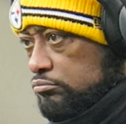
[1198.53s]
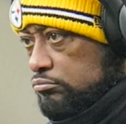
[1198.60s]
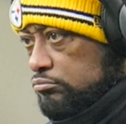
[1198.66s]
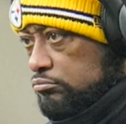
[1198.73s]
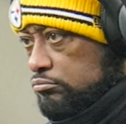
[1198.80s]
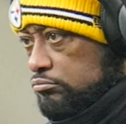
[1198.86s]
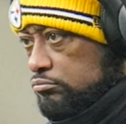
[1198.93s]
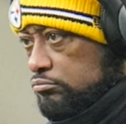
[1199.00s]

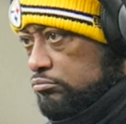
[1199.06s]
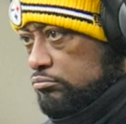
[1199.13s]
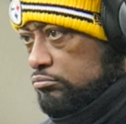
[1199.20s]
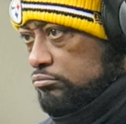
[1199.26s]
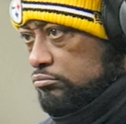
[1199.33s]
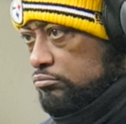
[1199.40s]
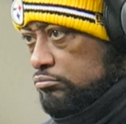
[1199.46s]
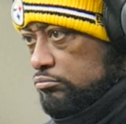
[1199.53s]

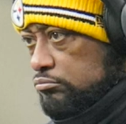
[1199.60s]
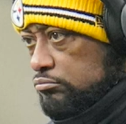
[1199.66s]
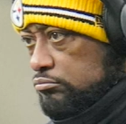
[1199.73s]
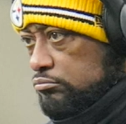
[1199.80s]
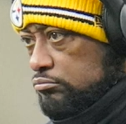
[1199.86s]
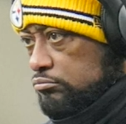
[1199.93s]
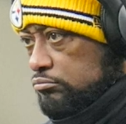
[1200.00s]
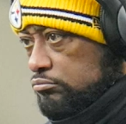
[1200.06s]

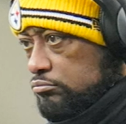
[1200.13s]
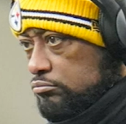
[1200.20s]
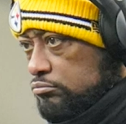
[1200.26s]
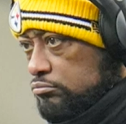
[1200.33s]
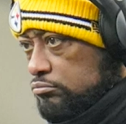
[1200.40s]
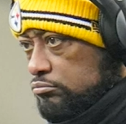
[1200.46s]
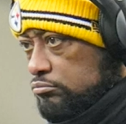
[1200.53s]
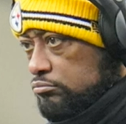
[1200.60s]

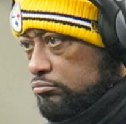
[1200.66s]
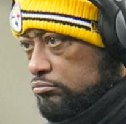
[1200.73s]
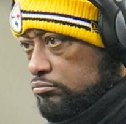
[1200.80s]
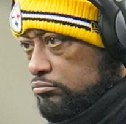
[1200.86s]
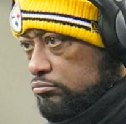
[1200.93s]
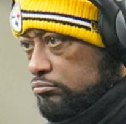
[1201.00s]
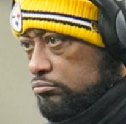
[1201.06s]
This person isn't speaking.